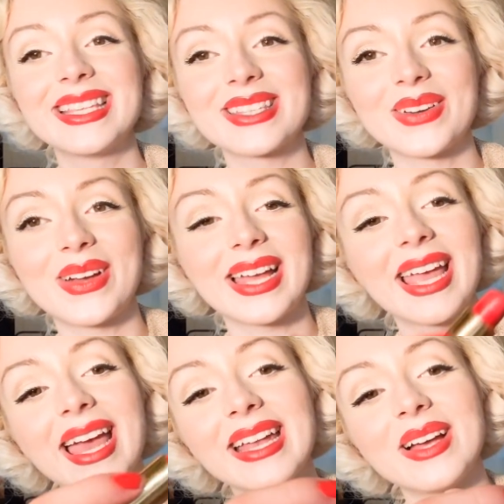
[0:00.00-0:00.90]
So
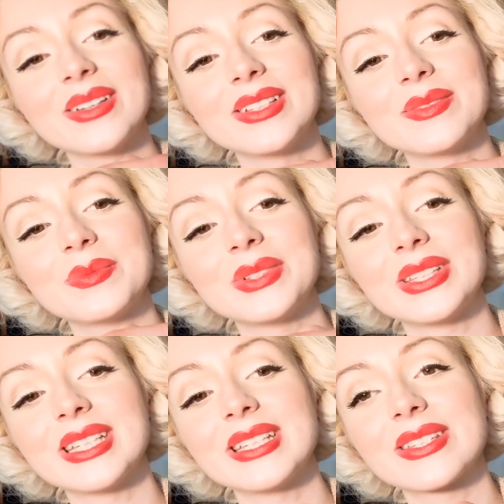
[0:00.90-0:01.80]
again, I'll
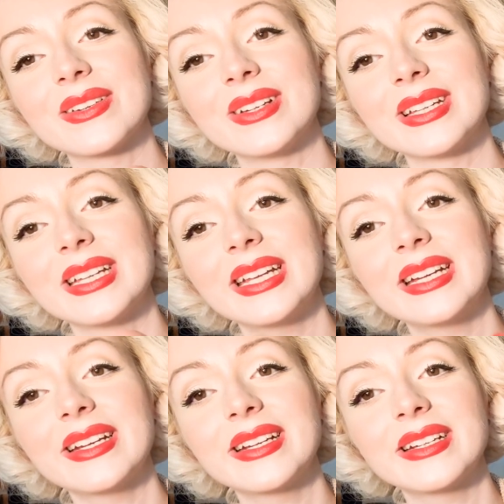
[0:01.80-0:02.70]
put this on
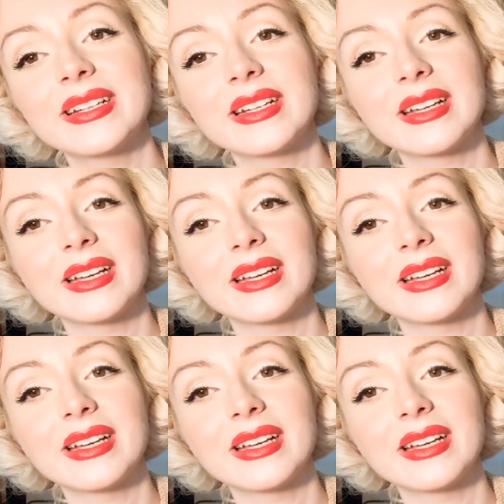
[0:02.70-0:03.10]
here.